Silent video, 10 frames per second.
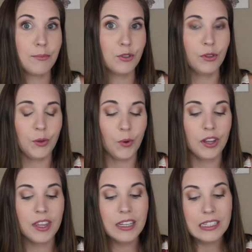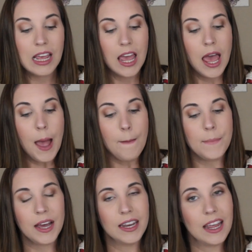absolutely worth it.
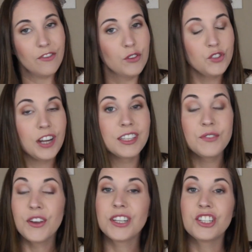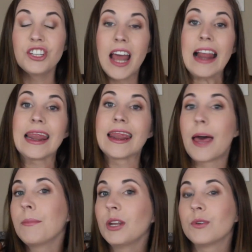But if you try this foundation,
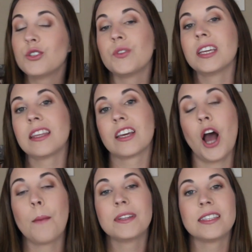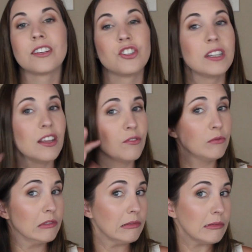let me know what you think in the comment section,
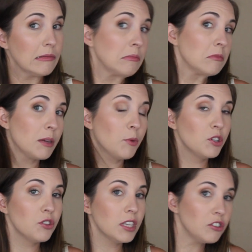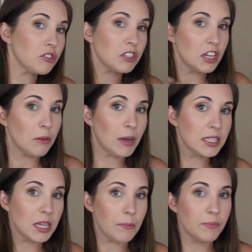and tell me what you think just here on
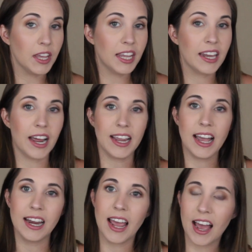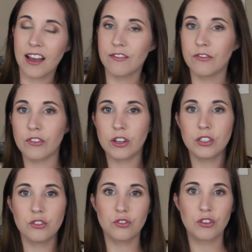my skin. Again, I kind of have
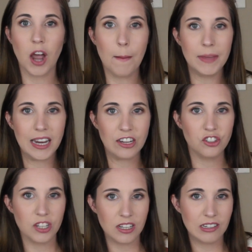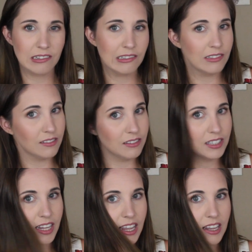combination
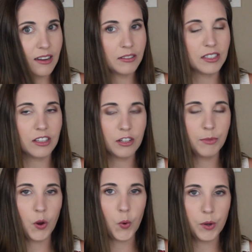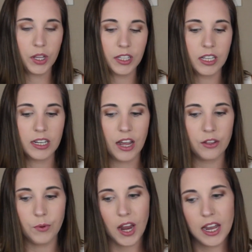skin. Now it's a little bit oily now
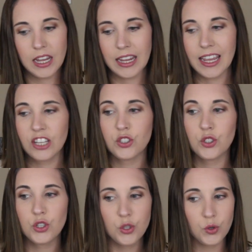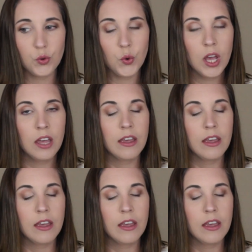that we're heading into